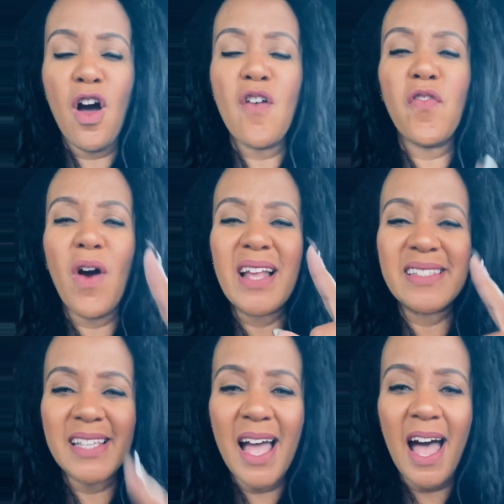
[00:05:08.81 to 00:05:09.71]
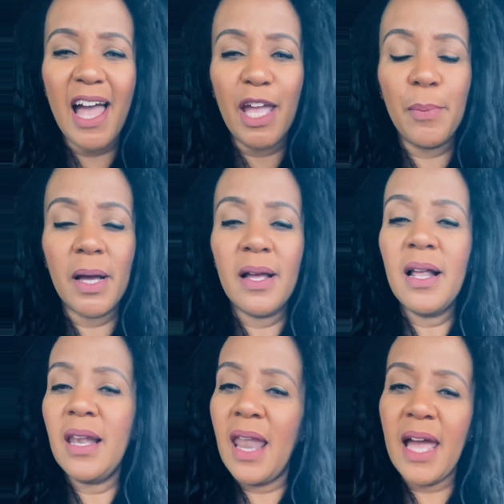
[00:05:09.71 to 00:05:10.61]
for a time
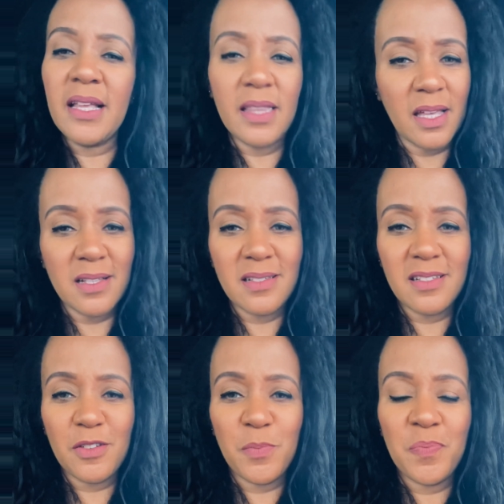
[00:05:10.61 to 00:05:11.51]
like this.